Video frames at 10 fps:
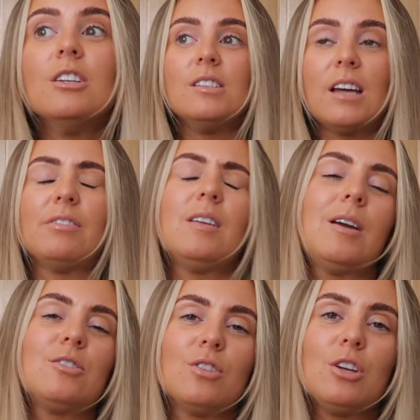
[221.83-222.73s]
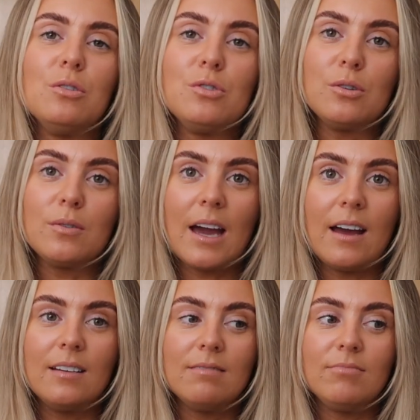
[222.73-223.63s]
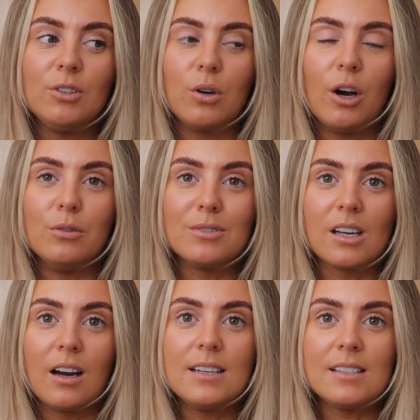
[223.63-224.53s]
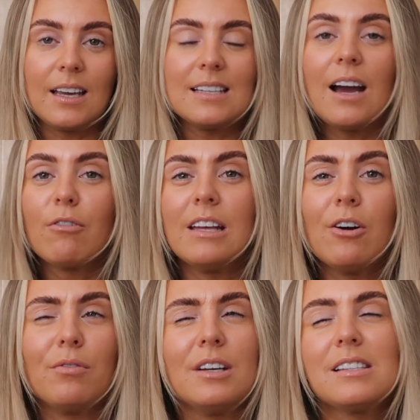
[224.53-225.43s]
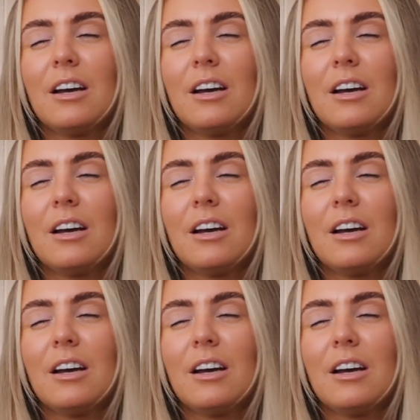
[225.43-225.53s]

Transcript: so definitely make sure that you do get your own size. Like, is that really obvious?